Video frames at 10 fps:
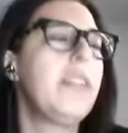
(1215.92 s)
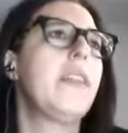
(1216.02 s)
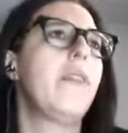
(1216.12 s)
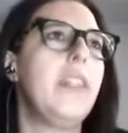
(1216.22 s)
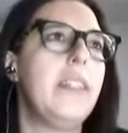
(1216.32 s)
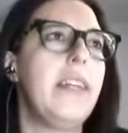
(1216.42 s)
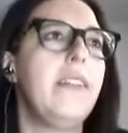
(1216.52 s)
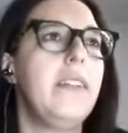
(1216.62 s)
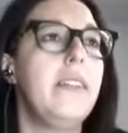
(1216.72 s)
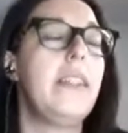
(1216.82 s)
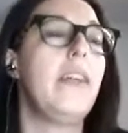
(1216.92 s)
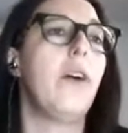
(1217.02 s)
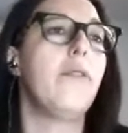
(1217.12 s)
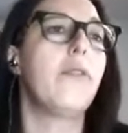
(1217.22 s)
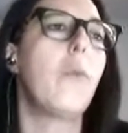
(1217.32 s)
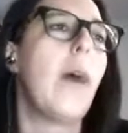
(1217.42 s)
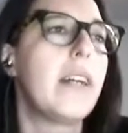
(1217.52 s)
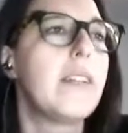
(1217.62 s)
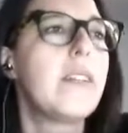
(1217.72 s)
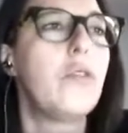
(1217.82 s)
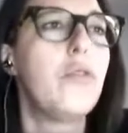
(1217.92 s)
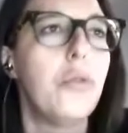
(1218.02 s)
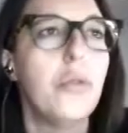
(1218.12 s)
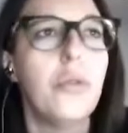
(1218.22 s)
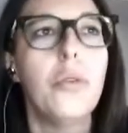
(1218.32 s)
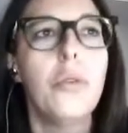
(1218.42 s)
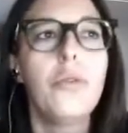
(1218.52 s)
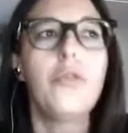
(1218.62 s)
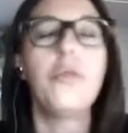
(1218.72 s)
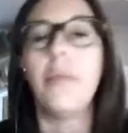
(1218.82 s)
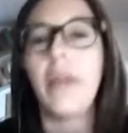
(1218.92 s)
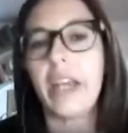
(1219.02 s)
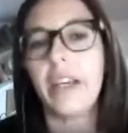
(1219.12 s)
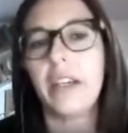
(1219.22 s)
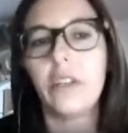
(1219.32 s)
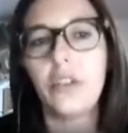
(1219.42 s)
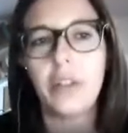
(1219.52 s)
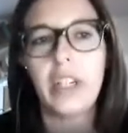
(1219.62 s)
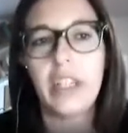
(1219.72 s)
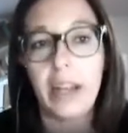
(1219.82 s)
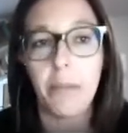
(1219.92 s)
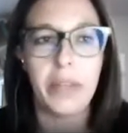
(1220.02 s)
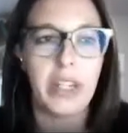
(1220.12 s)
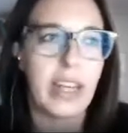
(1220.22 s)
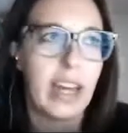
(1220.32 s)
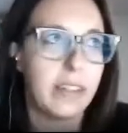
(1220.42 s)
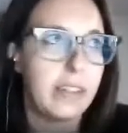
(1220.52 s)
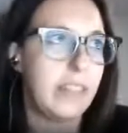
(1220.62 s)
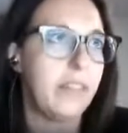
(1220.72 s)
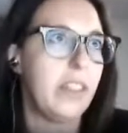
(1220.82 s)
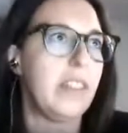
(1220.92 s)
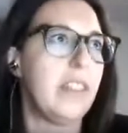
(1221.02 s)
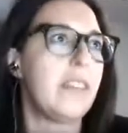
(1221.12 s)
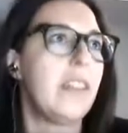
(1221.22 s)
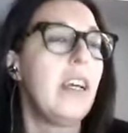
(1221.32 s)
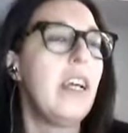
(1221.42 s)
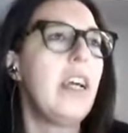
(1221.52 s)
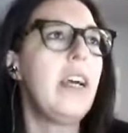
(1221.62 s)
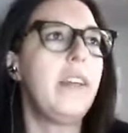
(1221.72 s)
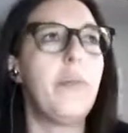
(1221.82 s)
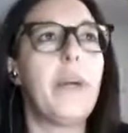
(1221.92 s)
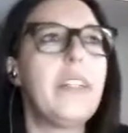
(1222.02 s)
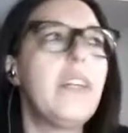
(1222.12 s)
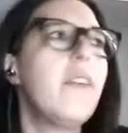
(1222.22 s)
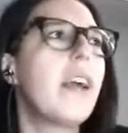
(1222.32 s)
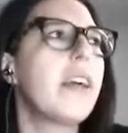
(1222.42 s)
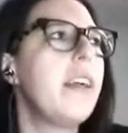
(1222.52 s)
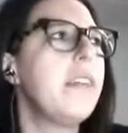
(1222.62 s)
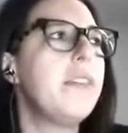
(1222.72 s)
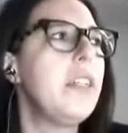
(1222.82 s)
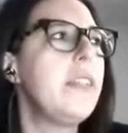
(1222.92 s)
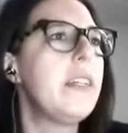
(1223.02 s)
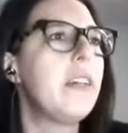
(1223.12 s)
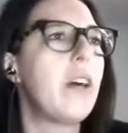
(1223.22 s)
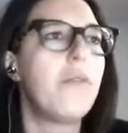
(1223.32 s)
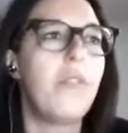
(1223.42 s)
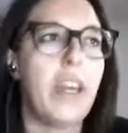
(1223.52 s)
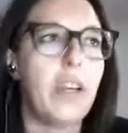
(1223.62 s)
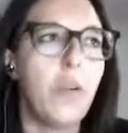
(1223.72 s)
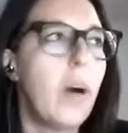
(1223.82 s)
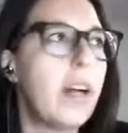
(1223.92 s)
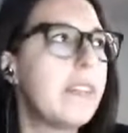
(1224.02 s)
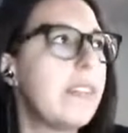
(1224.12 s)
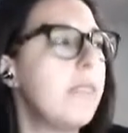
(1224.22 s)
of the tendency of quartz to break during napping activities. The particular characteristic of vein quartz